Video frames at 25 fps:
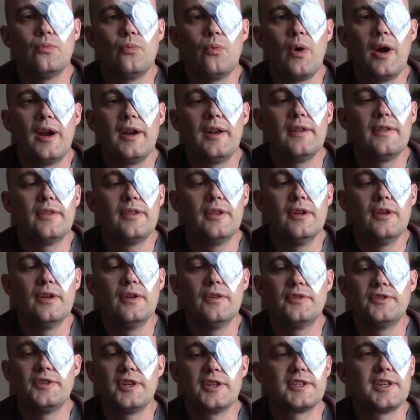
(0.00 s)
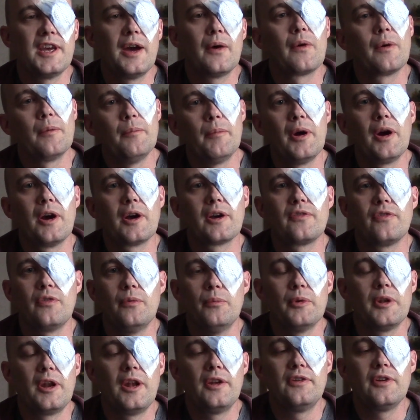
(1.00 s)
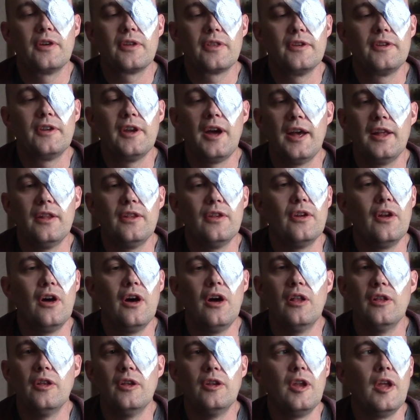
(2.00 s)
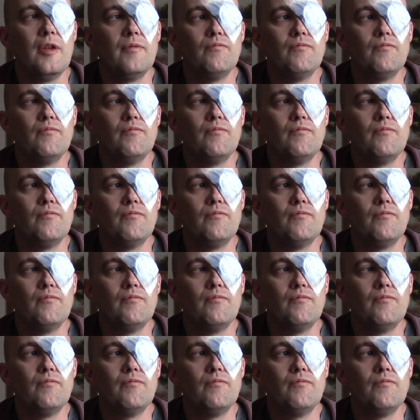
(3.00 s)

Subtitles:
6-hour mark from when I took the Tylenol, and